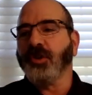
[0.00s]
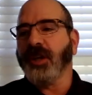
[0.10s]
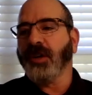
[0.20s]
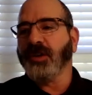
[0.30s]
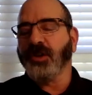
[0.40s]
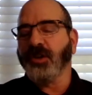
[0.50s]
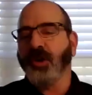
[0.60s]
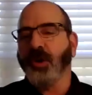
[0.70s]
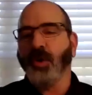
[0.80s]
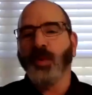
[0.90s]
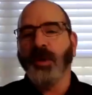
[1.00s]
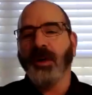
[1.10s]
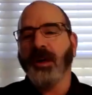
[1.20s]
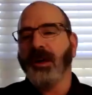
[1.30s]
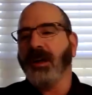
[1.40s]
and
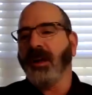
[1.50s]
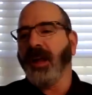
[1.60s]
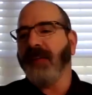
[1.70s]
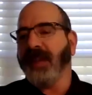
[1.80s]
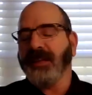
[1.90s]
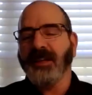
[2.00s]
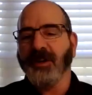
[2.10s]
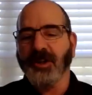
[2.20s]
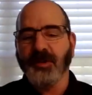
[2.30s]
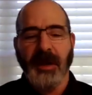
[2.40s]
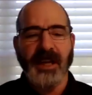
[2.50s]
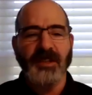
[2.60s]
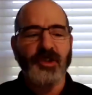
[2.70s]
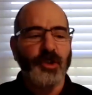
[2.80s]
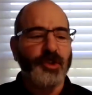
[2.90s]
also a lot of anterior spine
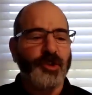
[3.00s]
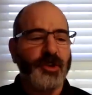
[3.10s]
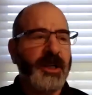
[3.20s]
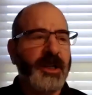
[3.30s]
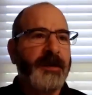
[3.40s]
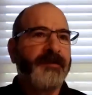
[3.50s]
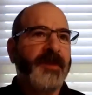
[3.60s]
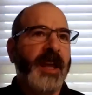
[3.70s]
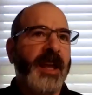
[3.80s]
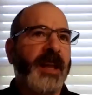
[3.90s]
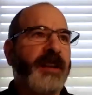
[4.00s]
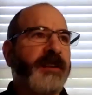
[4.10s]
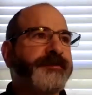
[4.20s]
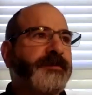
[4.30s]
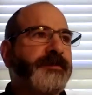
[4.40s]
surgery, and